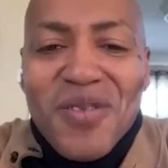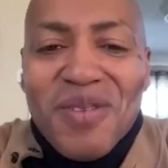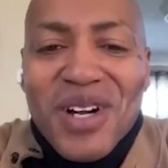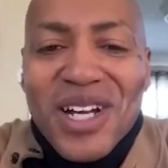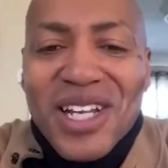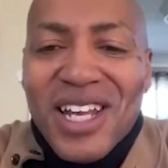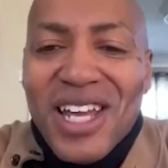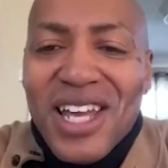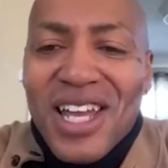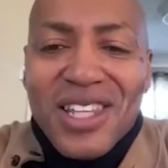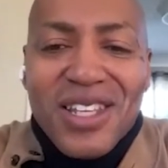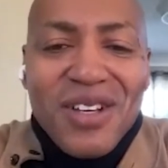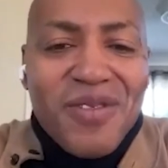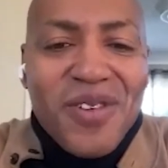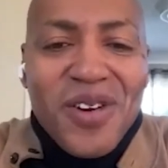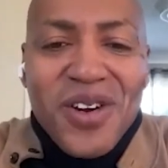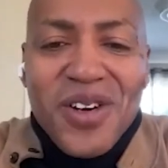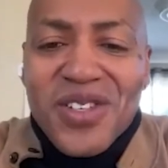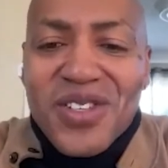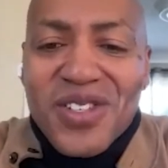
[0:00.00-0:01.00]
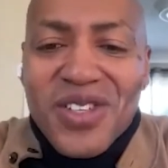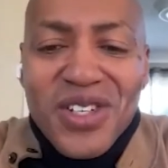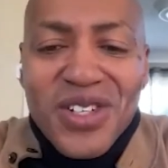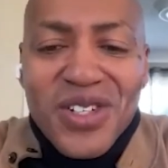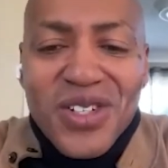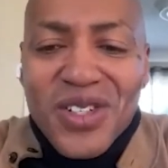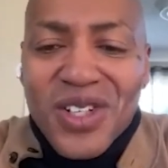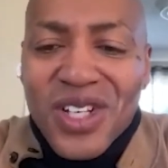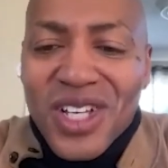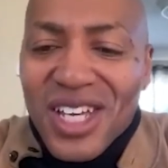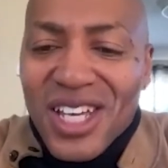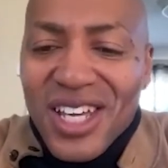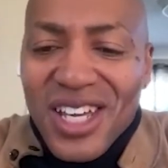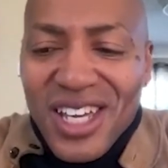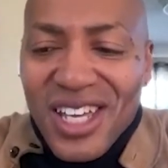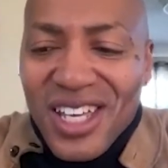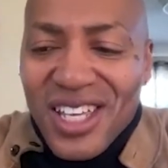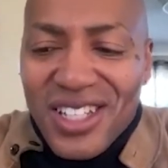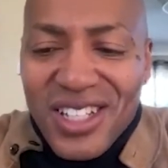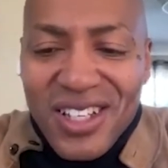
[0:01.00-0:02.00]
But the first two,
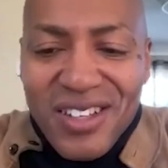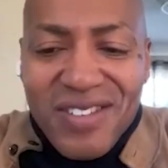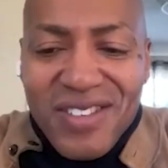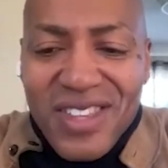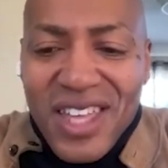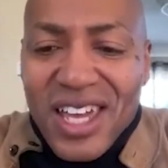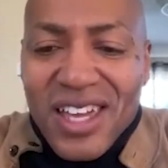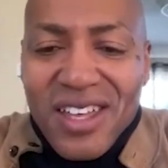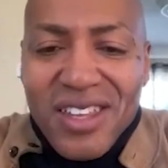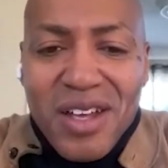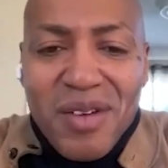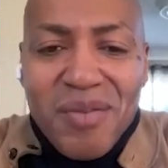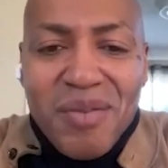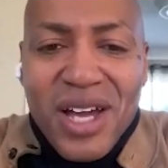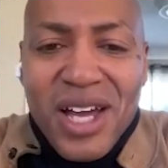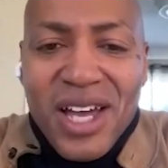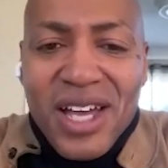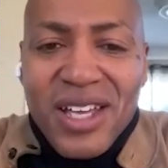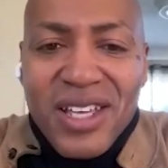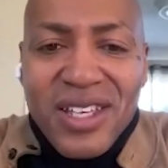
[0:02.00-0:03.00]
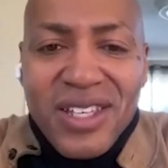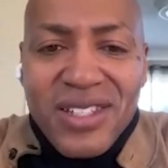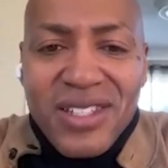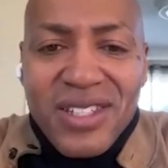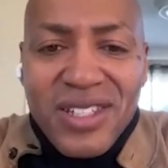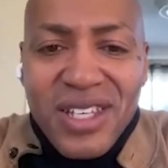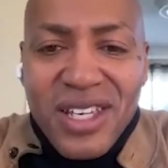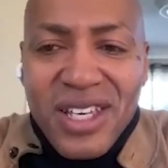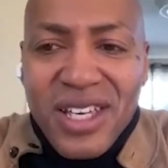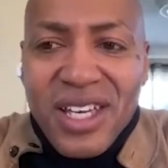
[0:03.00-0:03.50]
just think of them as